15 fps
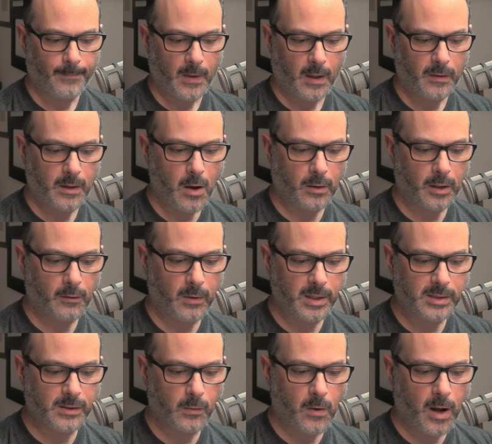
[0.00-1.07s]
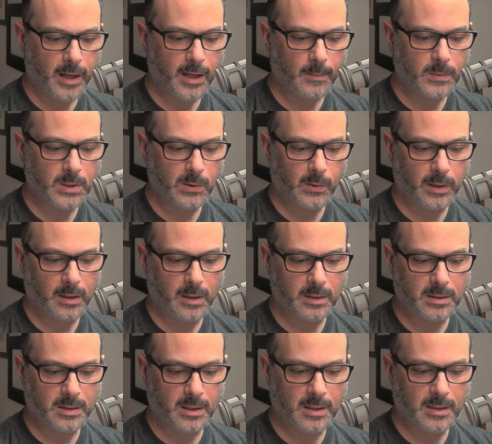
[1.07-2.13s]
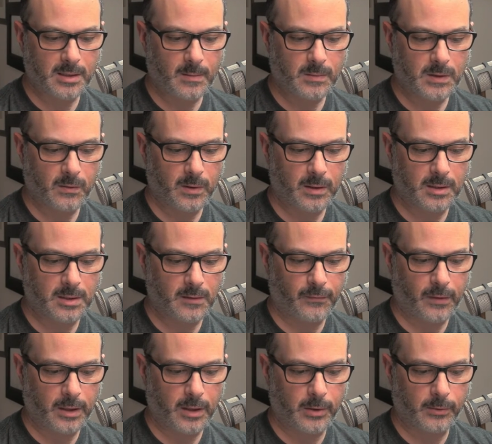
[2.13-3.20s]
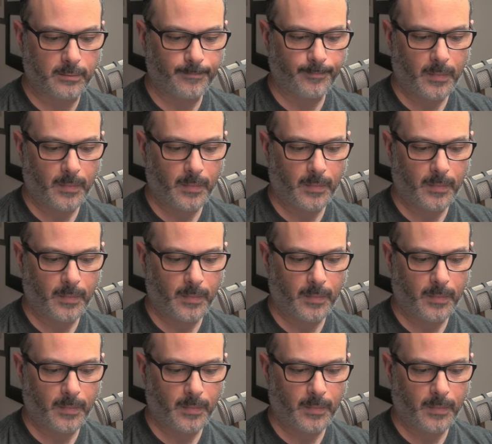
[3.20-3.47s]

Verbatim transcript: The only reason why I'm doing this is I'm doing this for you,